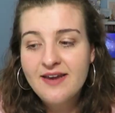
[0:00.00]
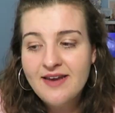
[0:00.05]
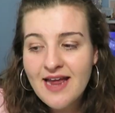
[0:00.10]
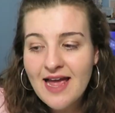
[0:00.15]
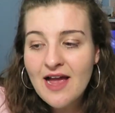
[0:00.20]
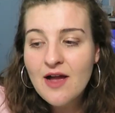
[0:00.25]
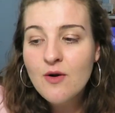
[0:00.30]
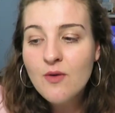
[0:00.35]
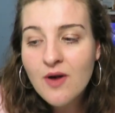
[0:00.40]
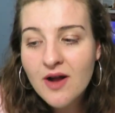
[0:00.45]

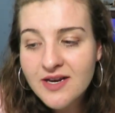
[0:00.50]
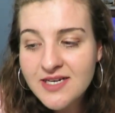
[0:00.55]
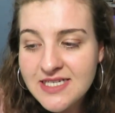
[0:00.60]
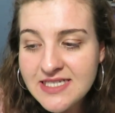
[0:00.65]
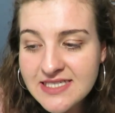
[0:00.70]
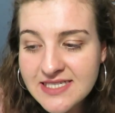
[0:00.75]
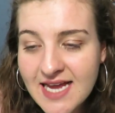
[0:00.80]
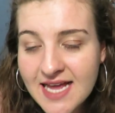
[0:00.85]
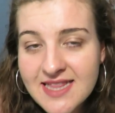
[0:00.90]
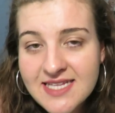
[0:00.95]
Now I
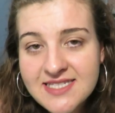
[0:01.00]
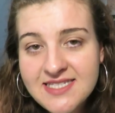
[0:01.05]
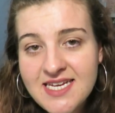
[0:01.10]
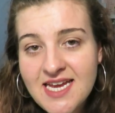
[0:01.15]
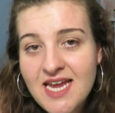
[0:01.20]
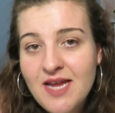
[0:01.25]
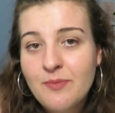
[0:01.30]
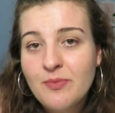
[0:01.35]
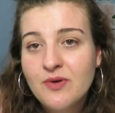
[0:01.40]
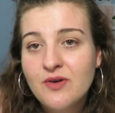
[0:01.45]
need to get the
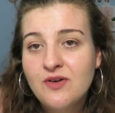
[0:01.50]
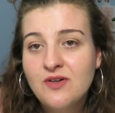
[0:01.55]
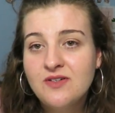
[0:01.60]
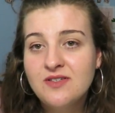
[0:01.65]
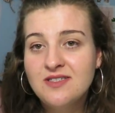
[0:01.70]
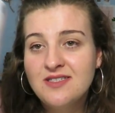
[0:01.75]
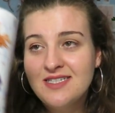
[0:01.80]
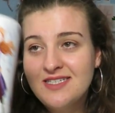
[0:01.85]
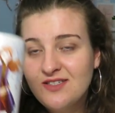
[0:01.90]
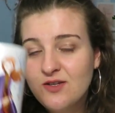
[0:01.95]
tea
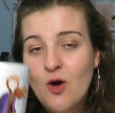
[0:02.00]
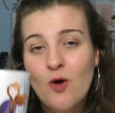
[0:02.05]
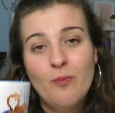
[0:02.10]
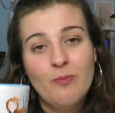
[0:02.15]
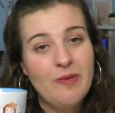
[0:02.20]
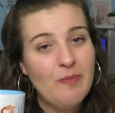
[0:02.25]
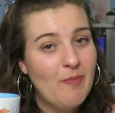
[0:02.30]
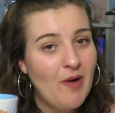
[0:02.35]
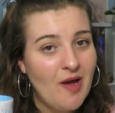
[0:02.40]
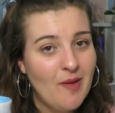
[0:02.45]
because it's
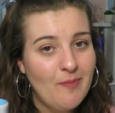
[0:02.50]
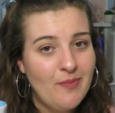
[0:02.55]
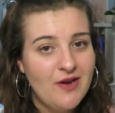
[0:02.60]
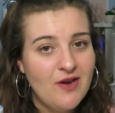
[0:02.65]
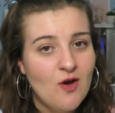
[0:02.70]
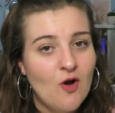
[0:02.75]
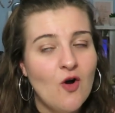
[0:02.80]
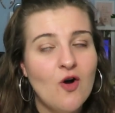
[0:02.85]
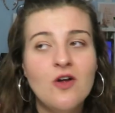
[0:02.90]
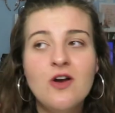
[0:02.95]
gonna be
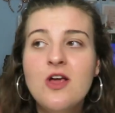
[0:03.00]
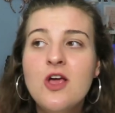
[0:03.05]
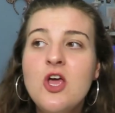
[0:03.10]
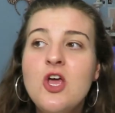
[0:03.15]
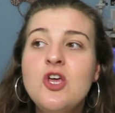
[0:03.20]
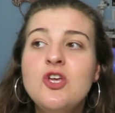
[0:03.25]
piping hot.